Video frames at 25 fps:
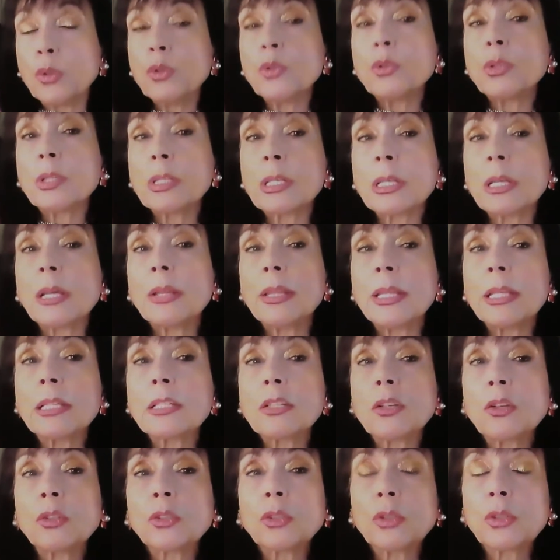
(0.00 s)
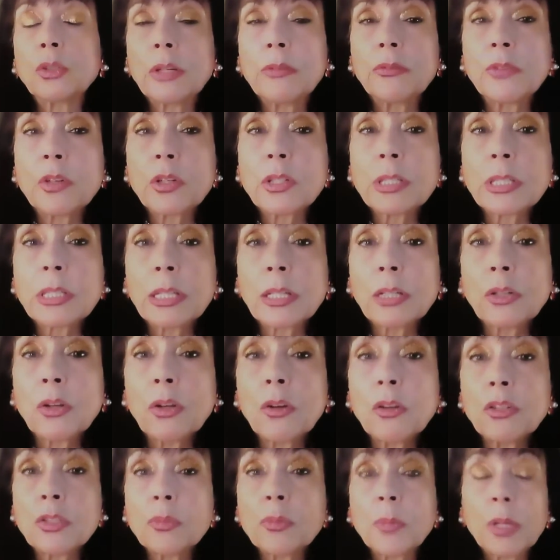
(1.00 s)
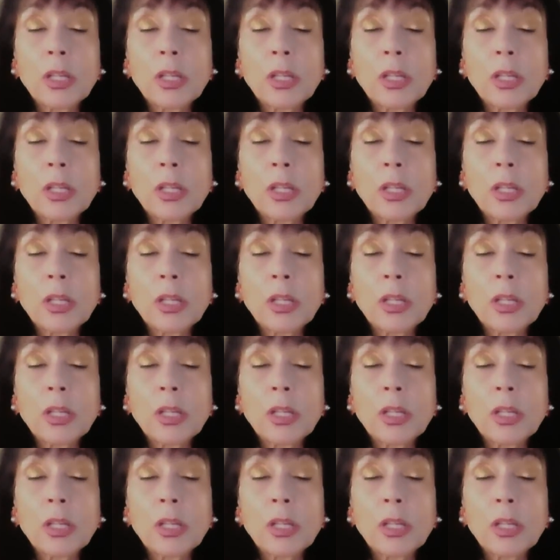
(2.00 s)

use this London University technology,